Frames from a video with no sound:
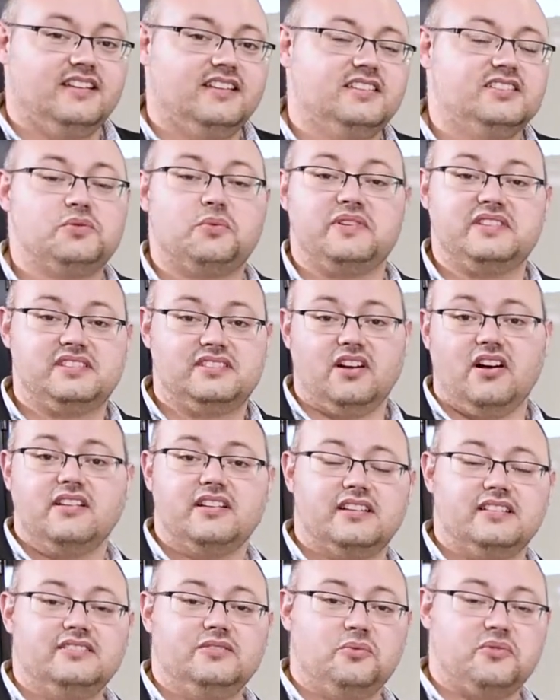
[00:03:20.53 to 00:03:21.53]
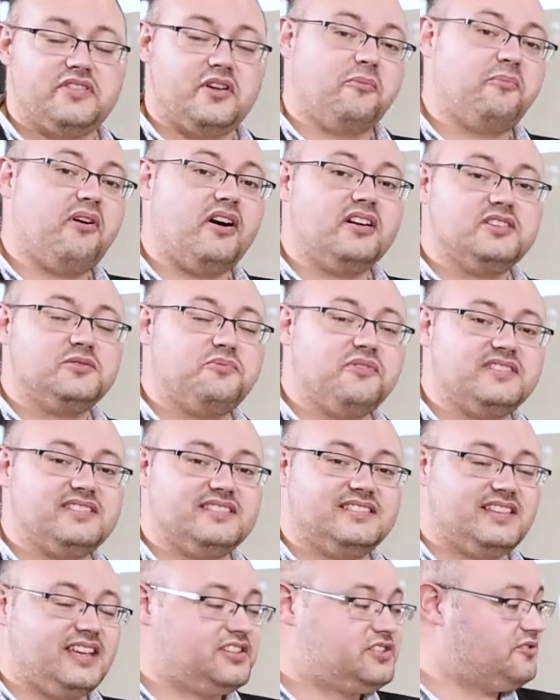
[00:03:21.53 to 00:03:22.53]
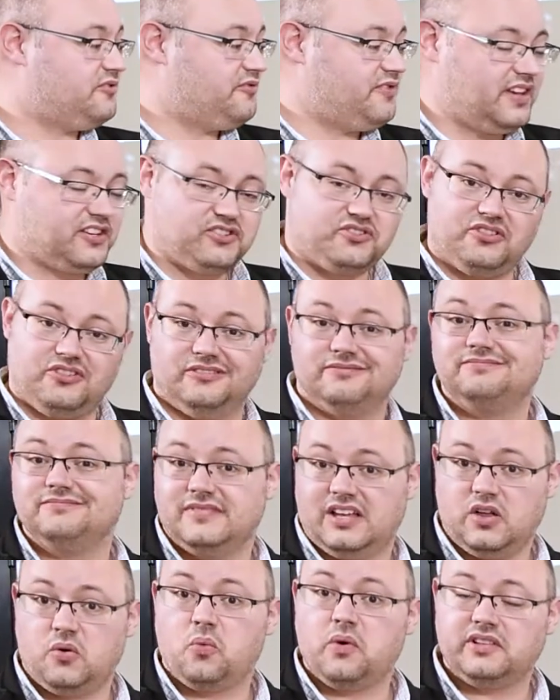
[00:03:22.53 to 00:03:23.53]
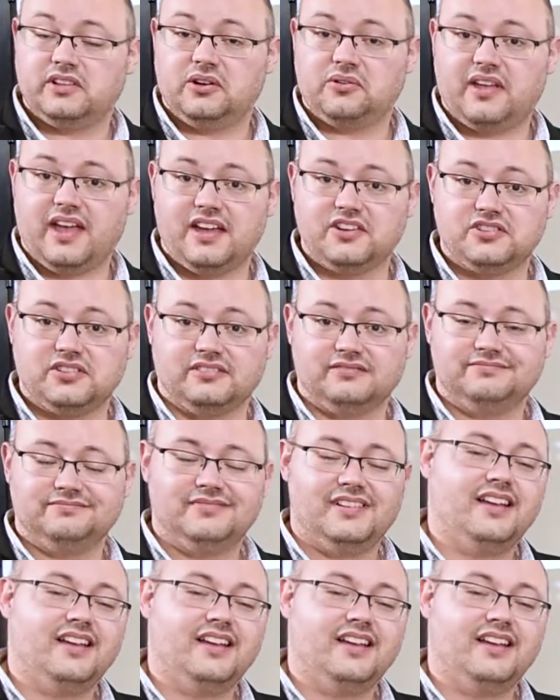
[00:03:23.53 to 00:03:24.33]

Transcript: So we started with our parts presentation fixture in one location.